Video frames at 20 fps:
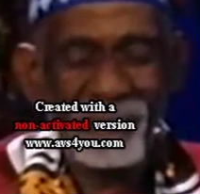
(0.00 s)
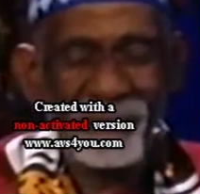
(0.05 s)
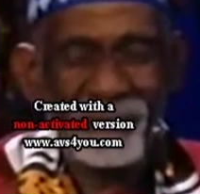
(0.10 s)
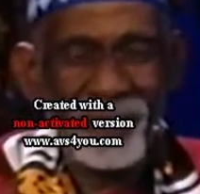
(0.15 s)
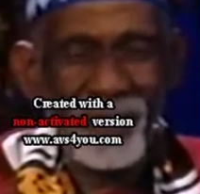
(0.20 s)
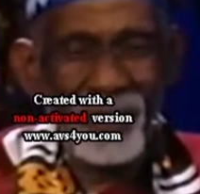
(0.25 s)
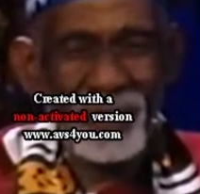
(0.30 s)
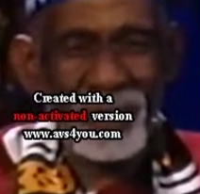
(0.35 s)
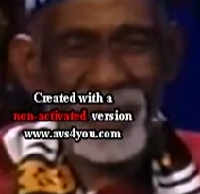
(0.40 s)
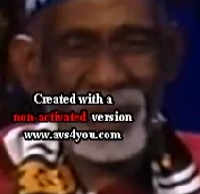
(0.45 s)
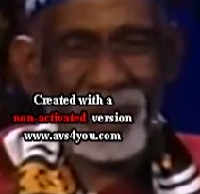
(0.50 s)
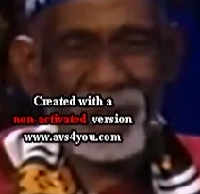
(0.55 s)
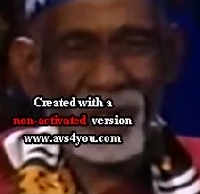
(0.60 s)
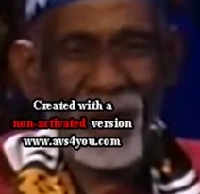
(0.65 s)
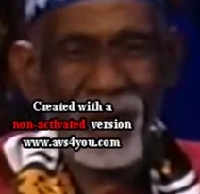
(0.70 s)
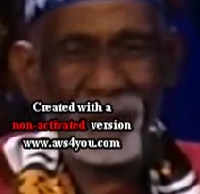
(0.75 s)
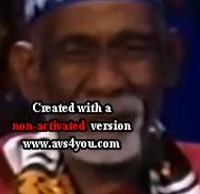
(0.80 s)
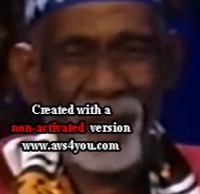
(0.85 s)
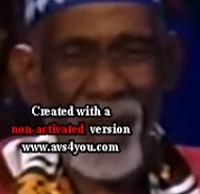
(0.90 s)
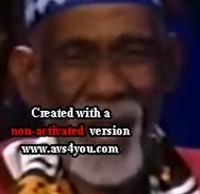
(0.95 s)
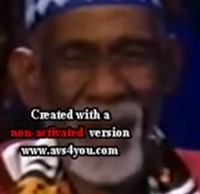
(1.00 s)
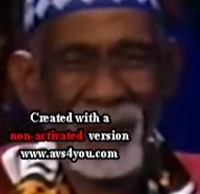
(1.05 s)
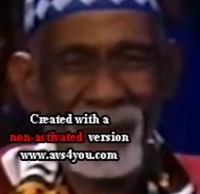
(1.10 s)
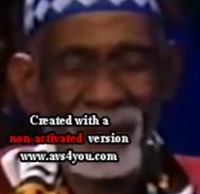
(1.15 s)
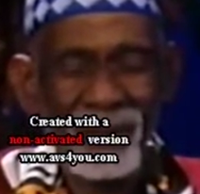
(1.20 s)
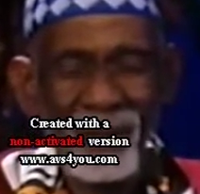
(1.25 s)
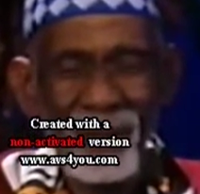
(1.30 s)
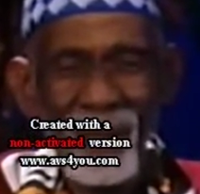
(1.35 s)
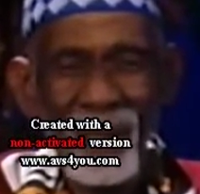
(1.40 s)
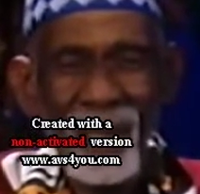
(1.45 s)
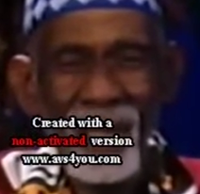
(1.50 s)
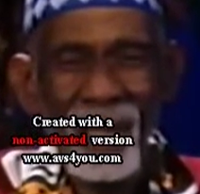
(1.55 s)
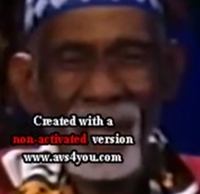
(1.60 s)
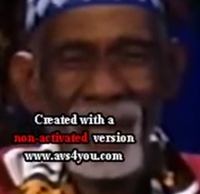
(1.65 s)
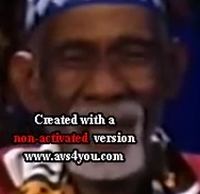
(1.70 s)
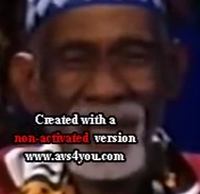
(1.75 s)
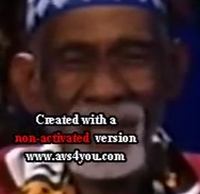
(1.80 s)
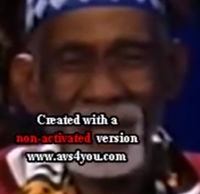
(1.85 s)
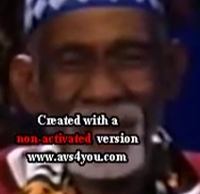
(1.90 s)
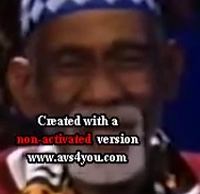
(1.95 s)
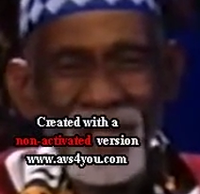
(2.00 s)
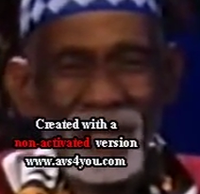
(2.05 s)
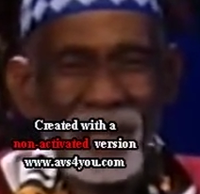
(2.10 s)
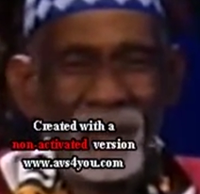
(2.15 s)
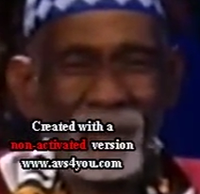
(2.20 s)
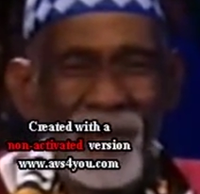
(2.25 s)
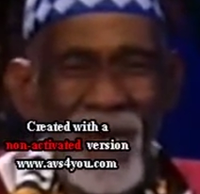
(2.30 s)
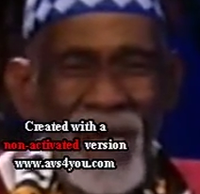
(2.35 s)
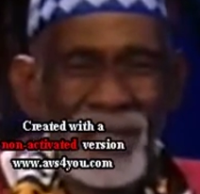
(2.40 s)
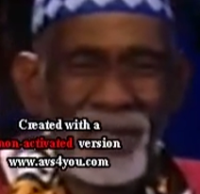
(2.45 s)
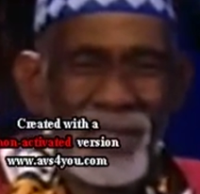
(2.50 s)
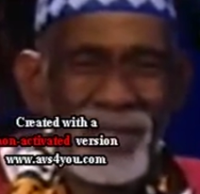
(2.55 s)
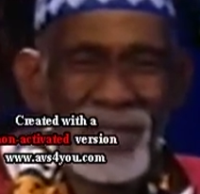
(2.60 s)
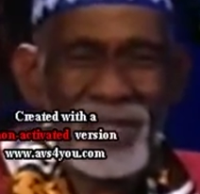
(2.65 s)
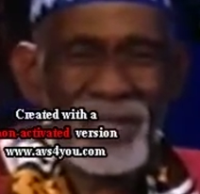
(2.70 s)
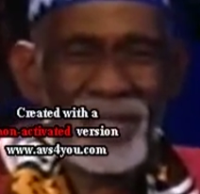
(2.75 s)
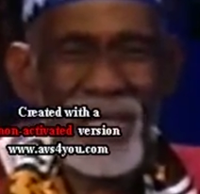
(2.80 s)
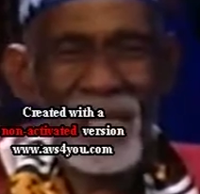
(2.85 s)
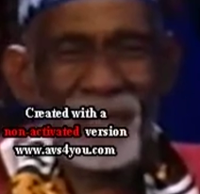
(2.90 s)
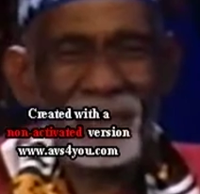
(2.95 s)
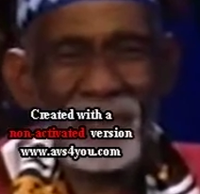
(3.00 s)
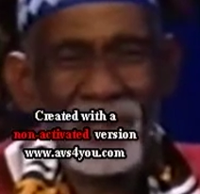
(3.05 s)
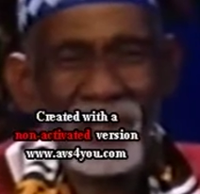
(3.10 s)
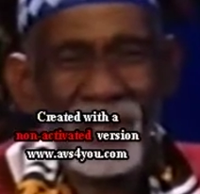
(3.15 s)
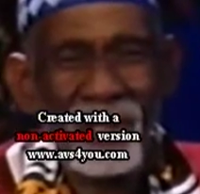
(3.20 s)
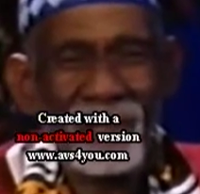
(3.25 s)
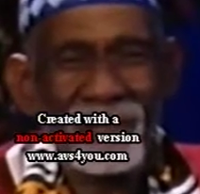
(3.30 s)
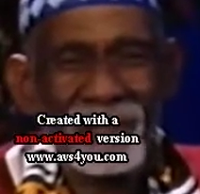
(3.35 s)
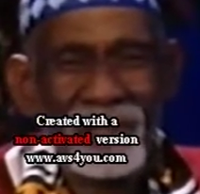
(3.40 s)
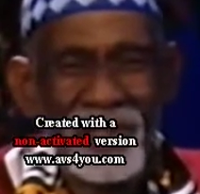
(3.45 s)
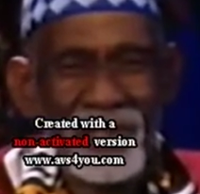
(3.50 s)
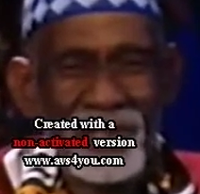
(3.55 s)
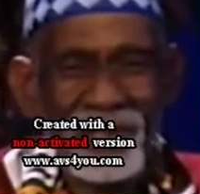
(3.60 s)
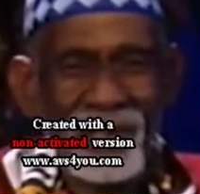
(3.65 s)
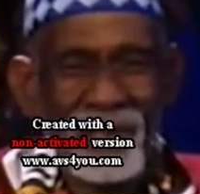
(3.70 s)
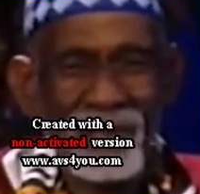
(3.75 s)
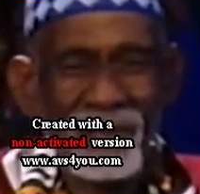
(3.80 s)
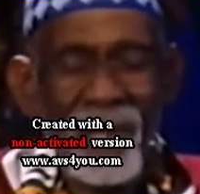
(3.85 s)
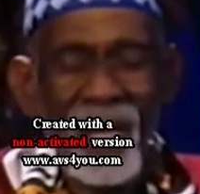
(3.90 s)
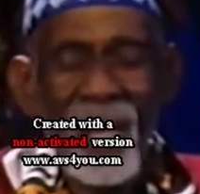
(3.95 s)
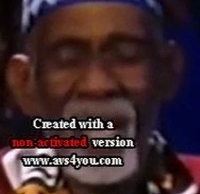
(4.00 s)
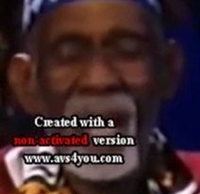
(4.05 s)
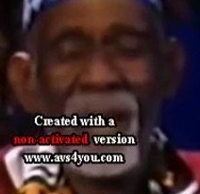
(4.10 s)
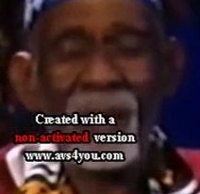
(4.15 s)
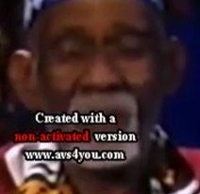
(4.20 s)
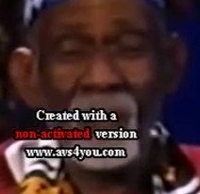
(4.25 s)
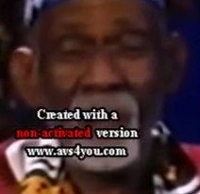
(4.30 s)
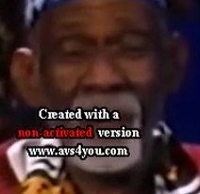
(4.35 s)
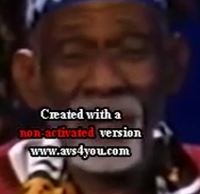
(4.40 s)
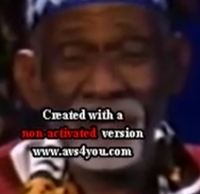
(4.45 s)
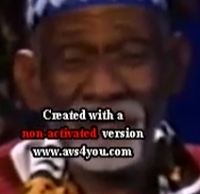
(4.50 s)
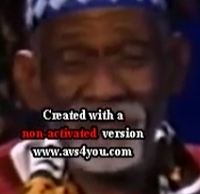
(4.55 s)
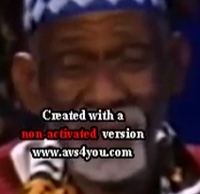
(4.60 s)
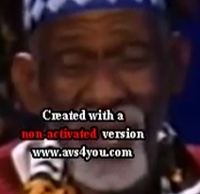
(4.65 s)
confuses thought pattern. It disarranges the central nervous system, and one